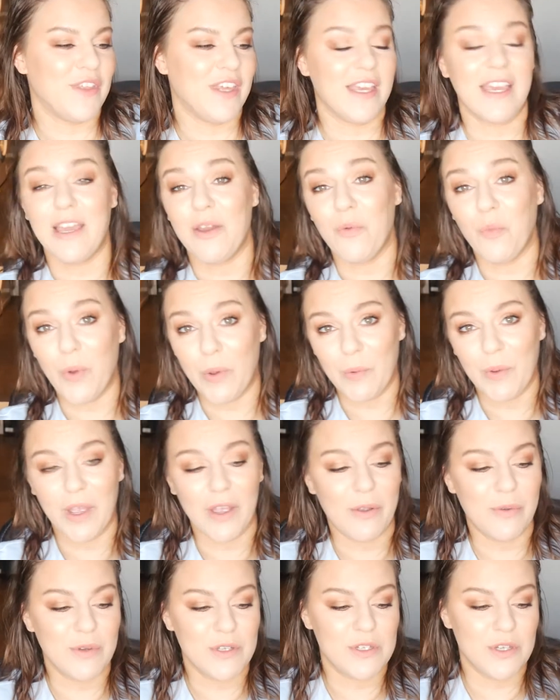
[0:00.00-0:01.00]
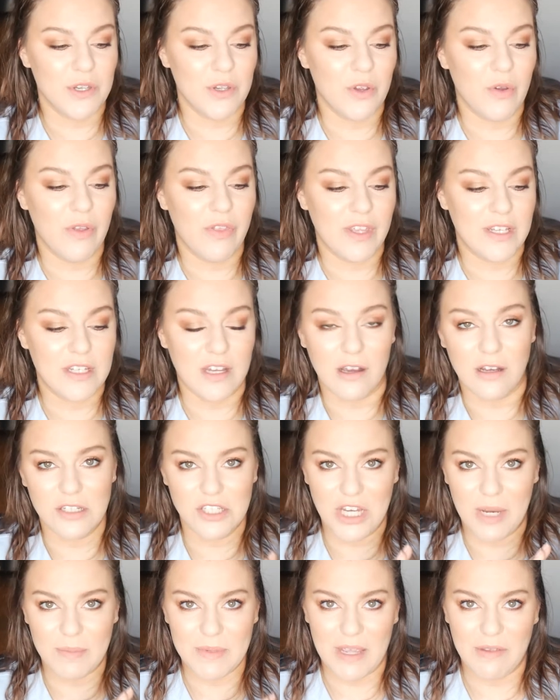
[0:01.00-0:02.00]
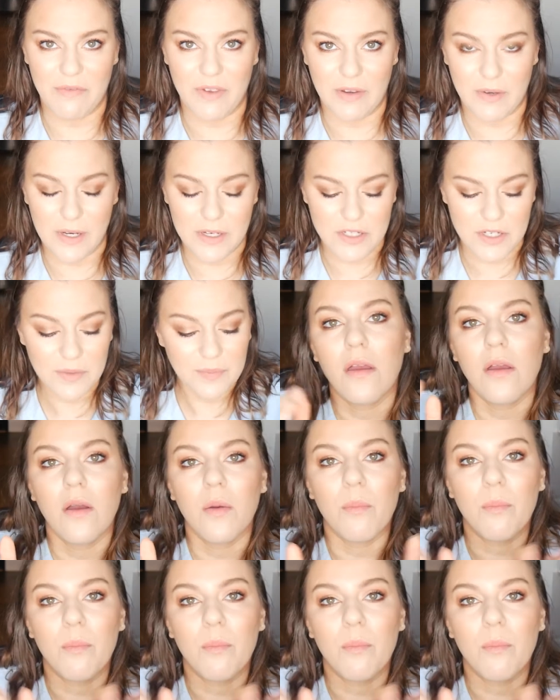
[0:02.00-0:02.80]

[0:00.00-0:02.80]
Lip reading: the year will go to the Tarte Shape Tape Foundation.